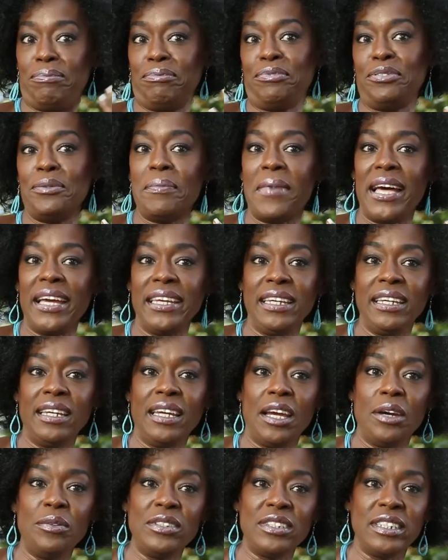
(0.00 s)
From my
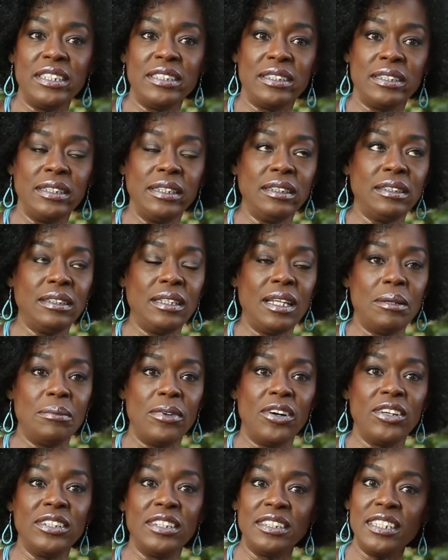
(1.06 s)
ear, I was listening to them
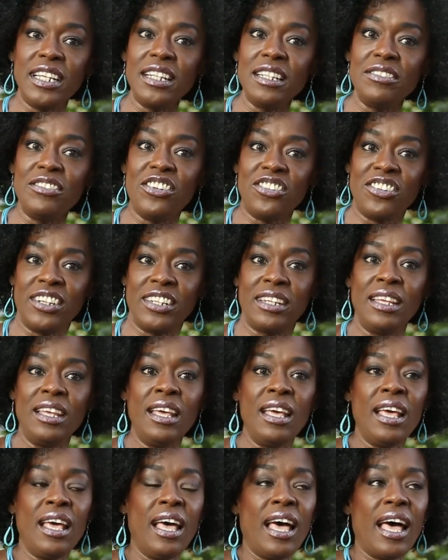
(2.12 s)
on the television.
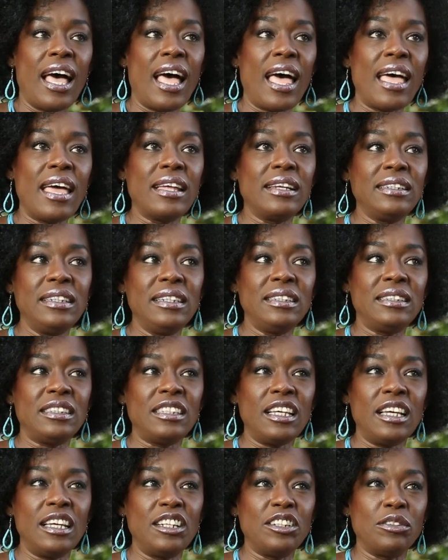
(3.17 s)
And he
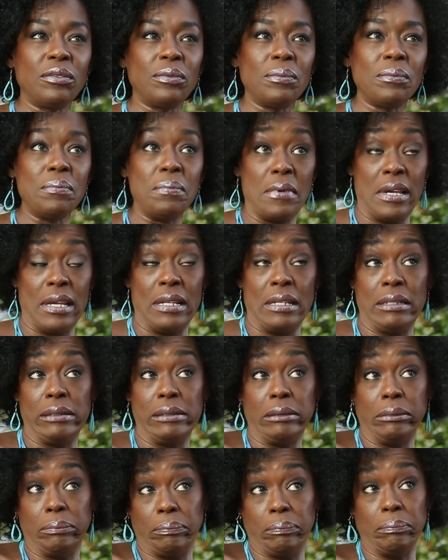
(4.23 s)
said,
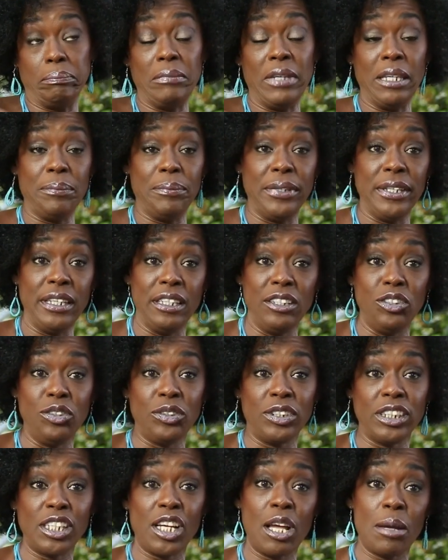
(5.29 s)
well, maybe you
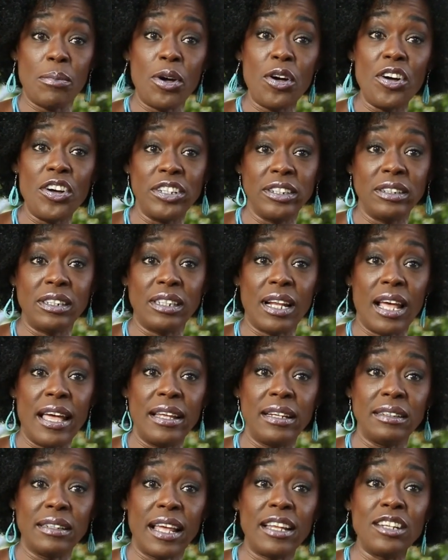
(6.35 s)
can come on
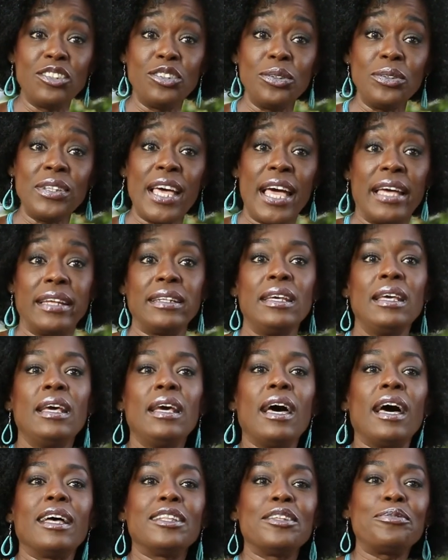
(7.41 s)
and do that.
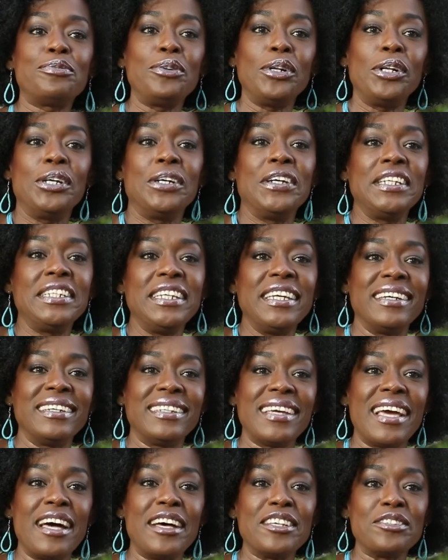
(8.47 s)
And the following year
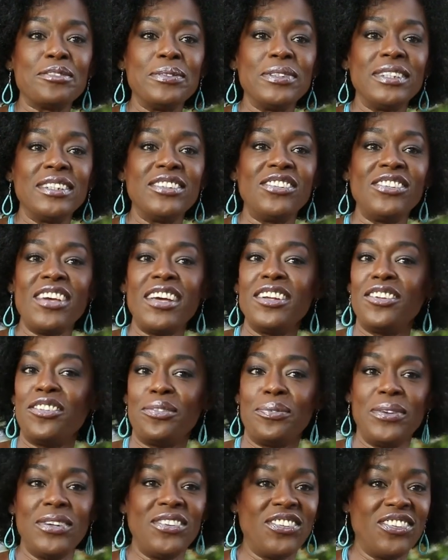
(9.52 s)
they asked me to
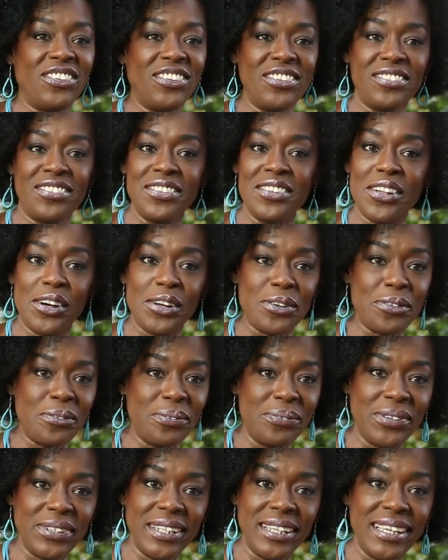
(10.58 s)
judge, which is not
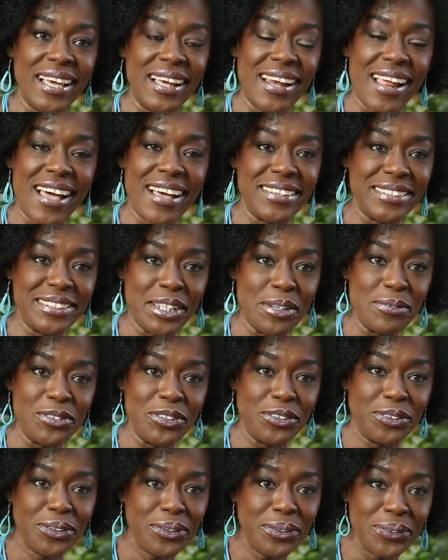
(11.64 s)
what I had asked them
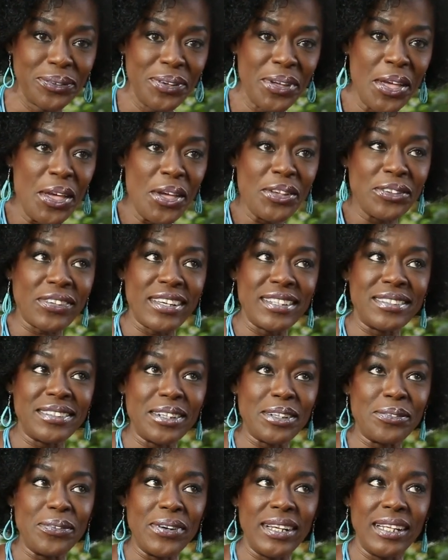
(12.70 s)
to do. So I
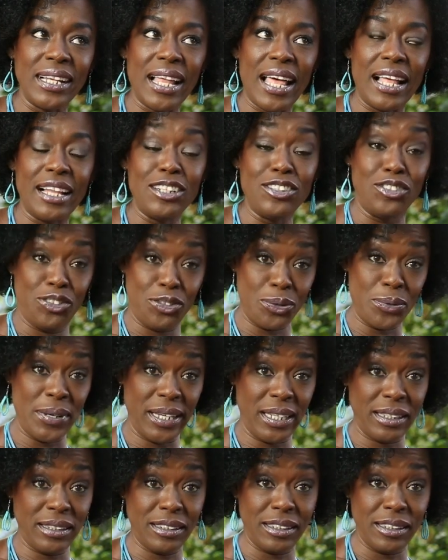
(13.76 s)
said, well, I'll do
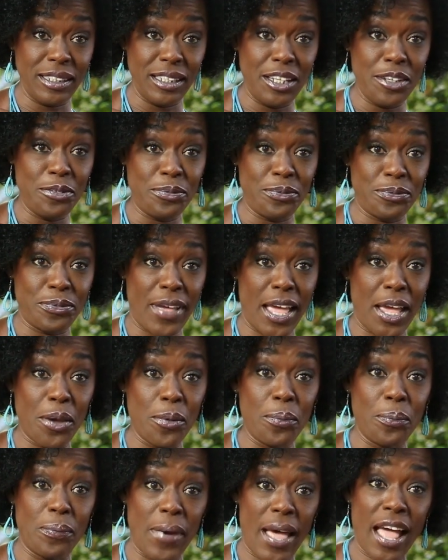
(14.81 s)
it if
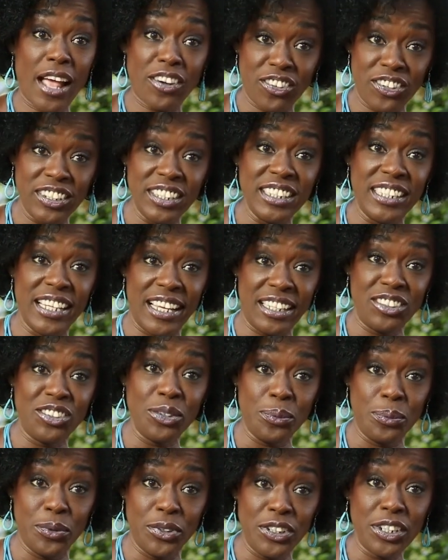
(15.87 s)
I actually get
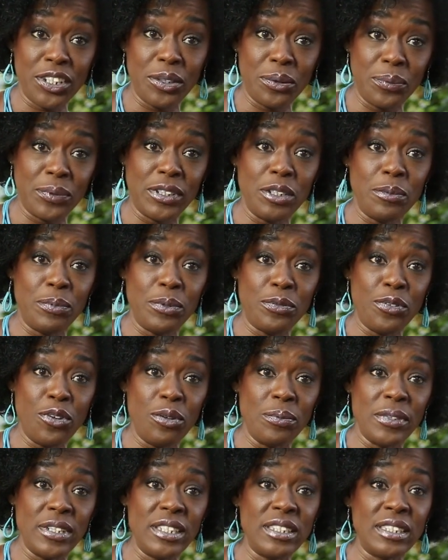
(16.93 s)
to work with the
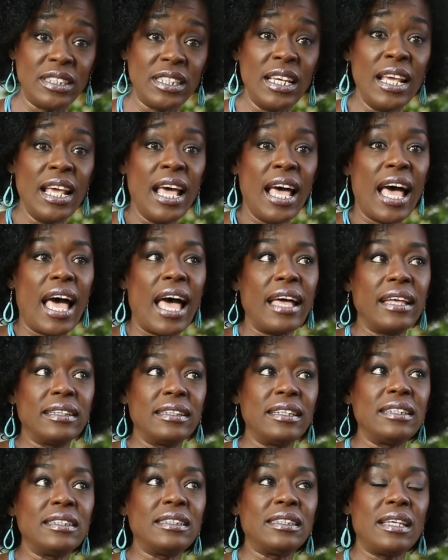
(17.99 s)
performers. And
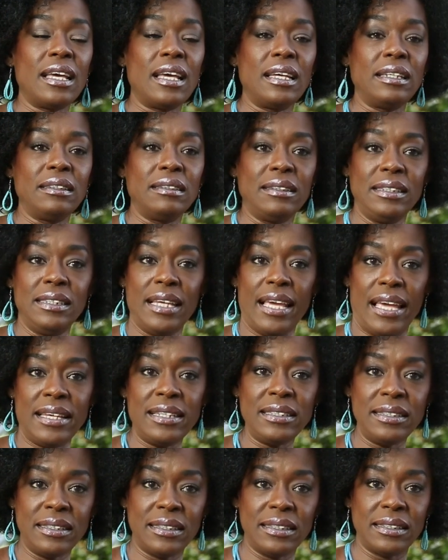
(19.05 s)
they said
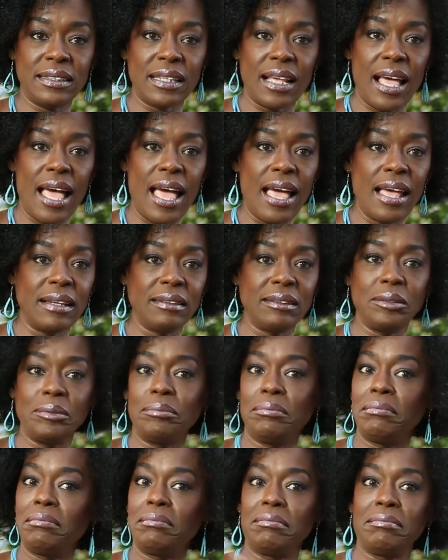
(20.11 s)
yes,
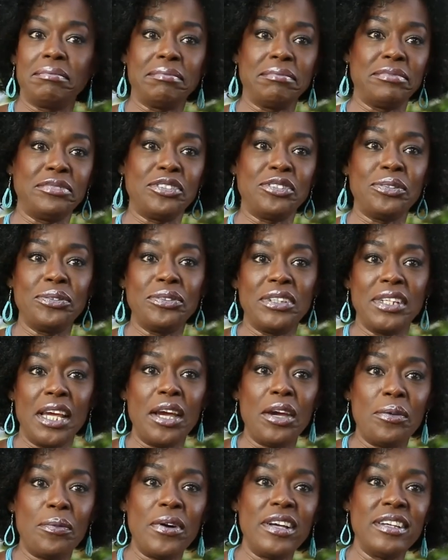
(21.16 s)
and so there
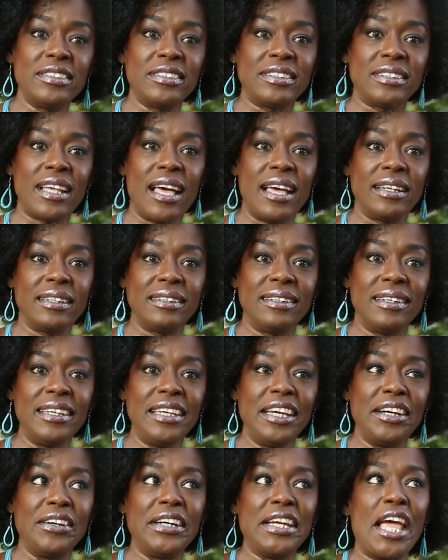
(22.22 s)
I was, and
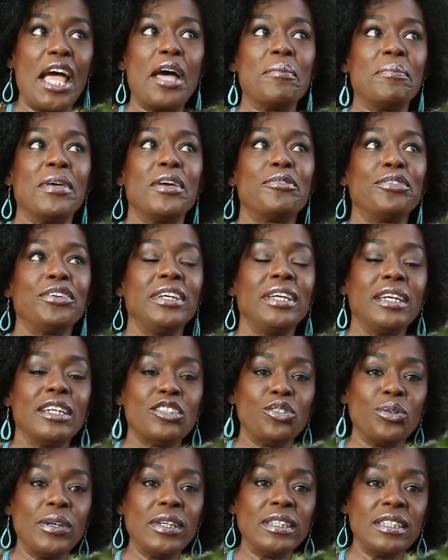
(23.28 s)
here I am every year
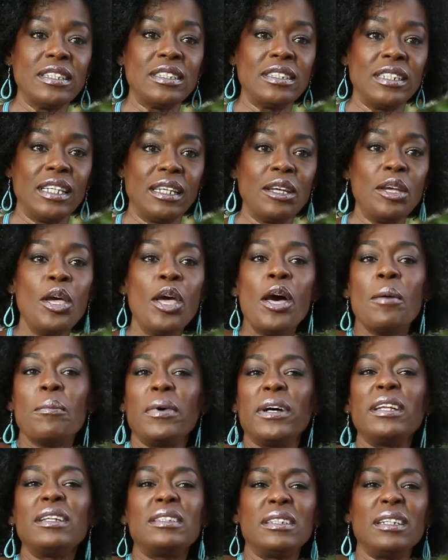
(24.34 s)
doing this thing.
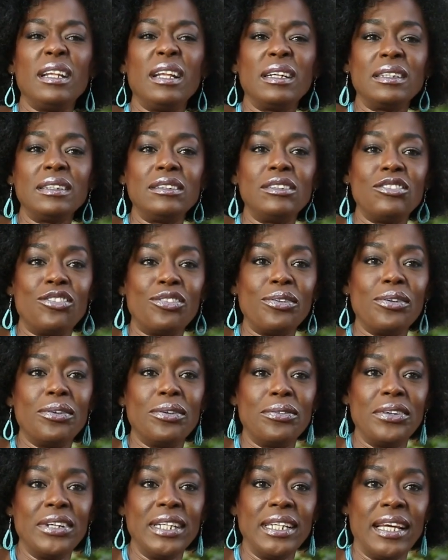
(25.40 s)
But it's the luck of the
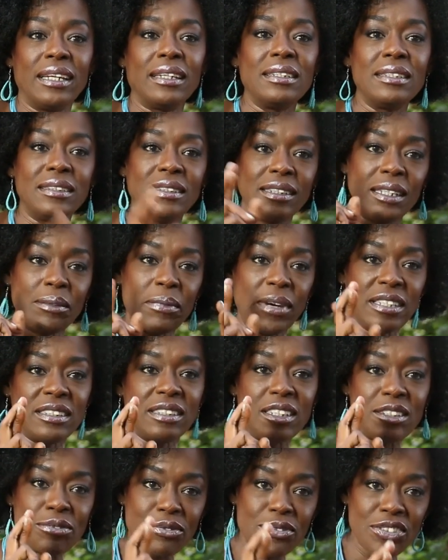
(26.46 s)
draw, really. I consider
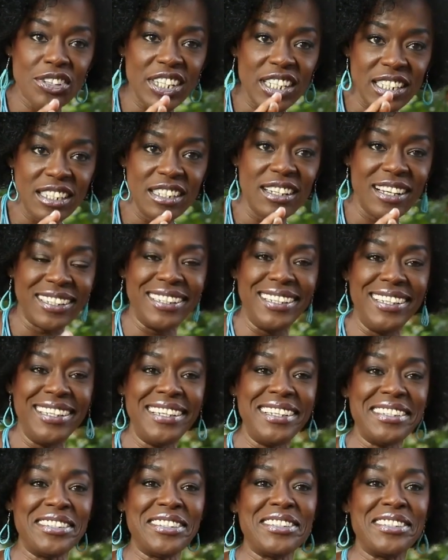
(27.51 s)
myself really
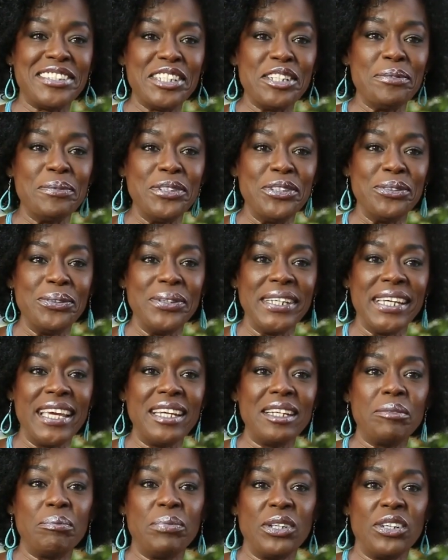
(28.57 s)
lucky to still be doing
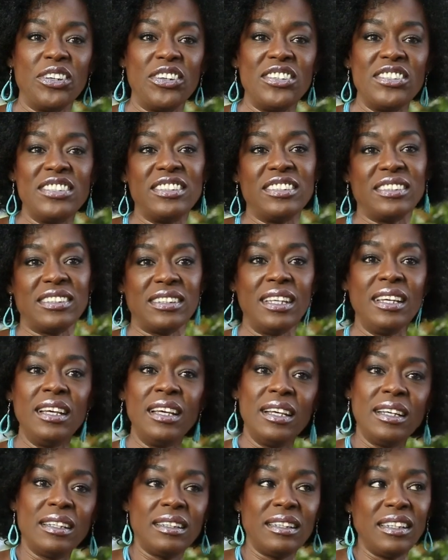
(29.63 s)
it, because
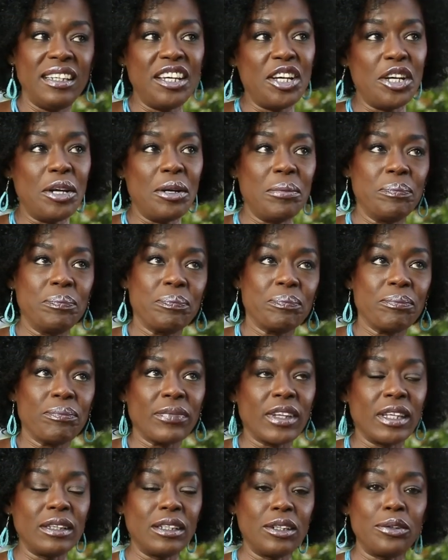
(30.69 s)

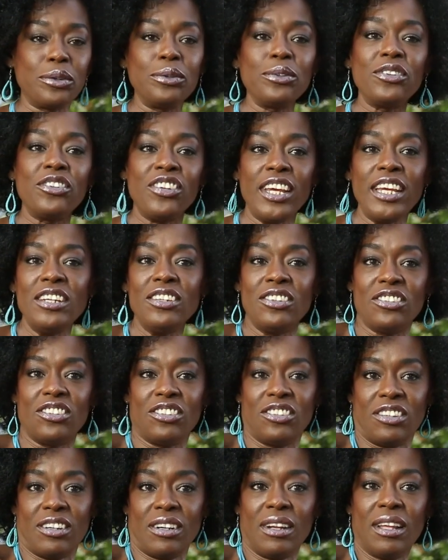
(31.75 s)
the crew
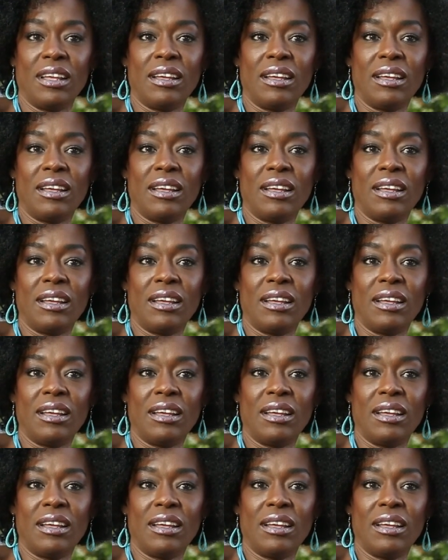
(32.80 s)
change.